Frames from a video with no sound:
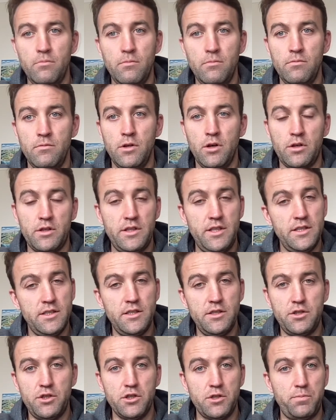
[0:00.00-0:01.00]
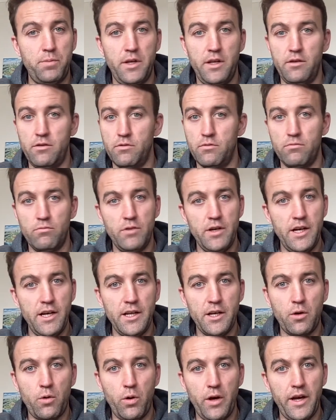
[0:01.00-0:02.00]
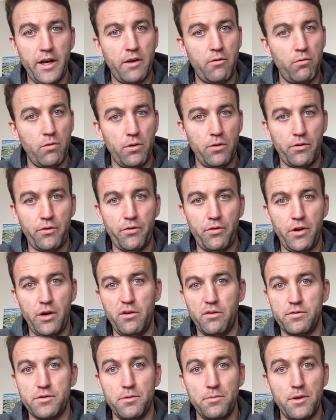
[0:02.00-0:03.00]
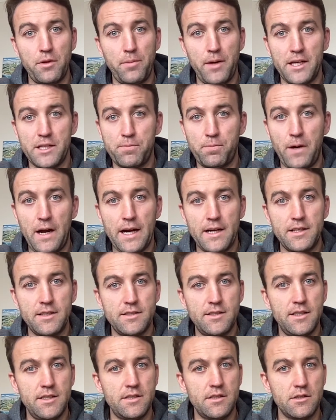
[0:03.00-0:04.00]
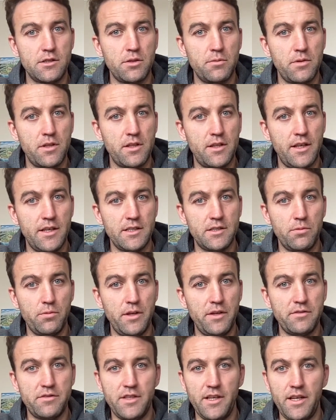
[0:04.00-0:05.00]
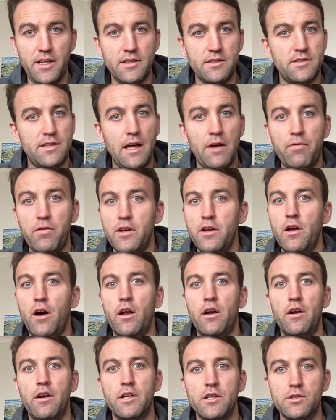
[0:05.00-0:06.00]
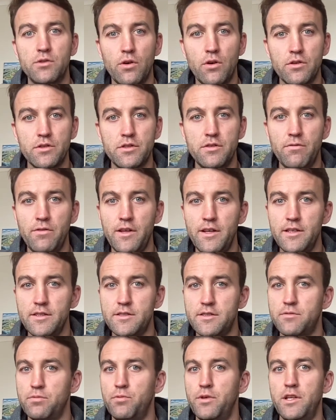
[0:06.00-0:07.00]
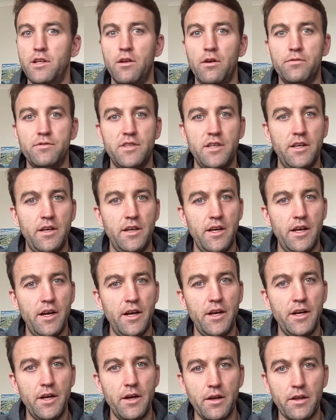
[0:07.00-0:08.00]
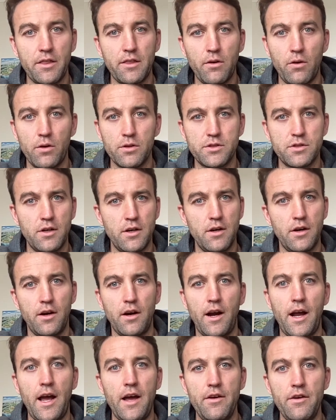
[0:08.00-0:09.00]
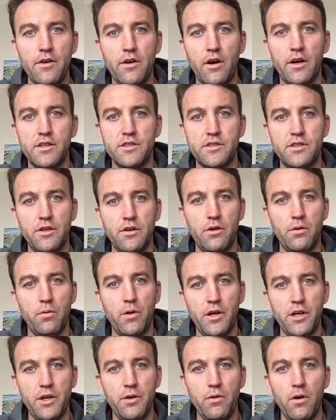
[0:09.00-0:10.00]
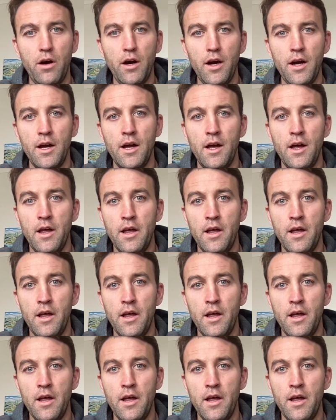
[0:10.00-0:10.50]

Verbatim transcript: Look, this has just been really quick run through of some of the best practices and some of the things that we've seen. It's definitely not an exhaustive list. We'd love to hear your thoughts or how you guys do it where you are.